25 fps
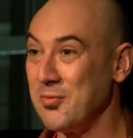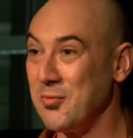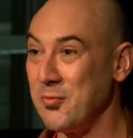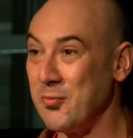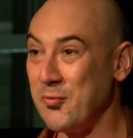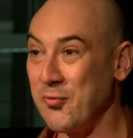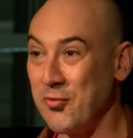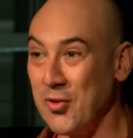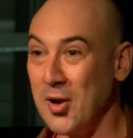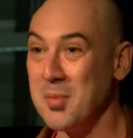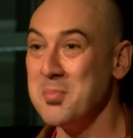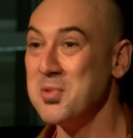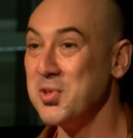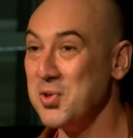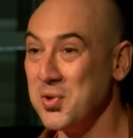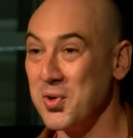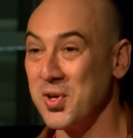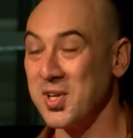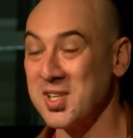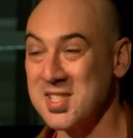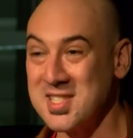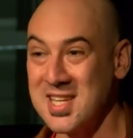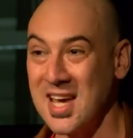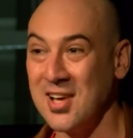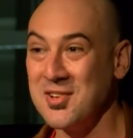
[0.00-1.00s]
from New
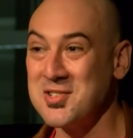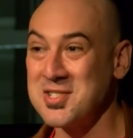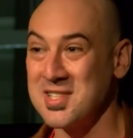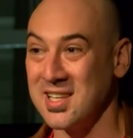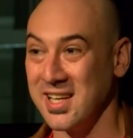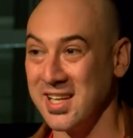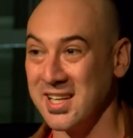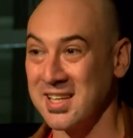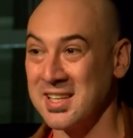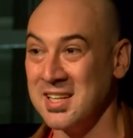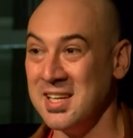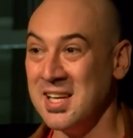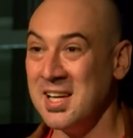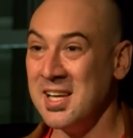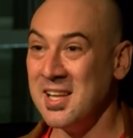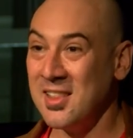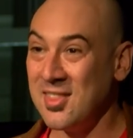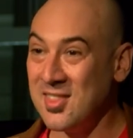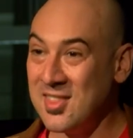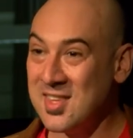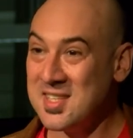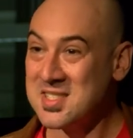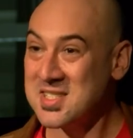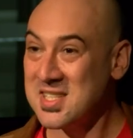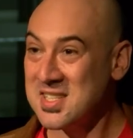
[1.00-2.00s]
York sounds like.
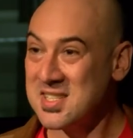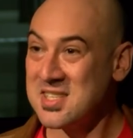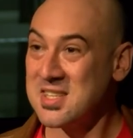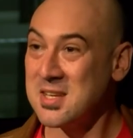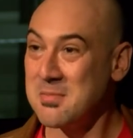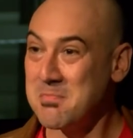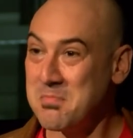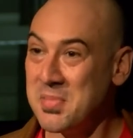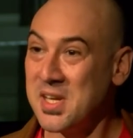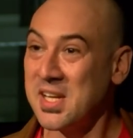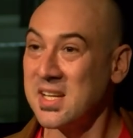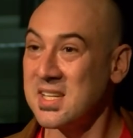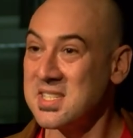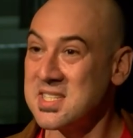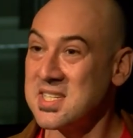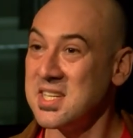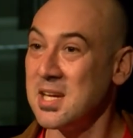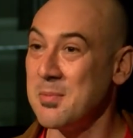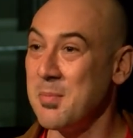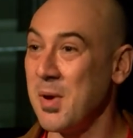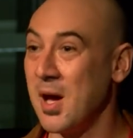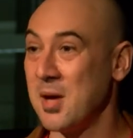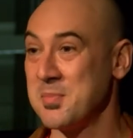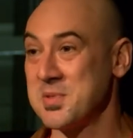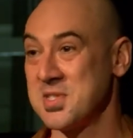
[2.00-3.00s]
This is the biggest
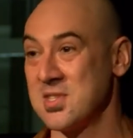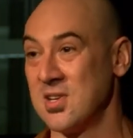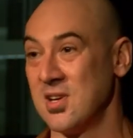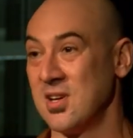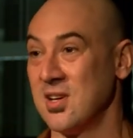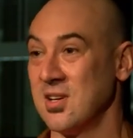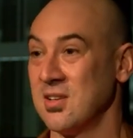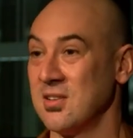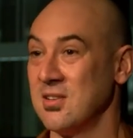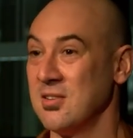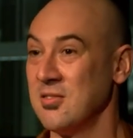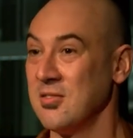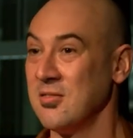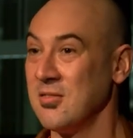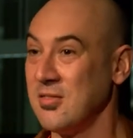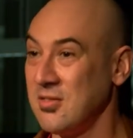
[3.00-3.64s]
hip hop song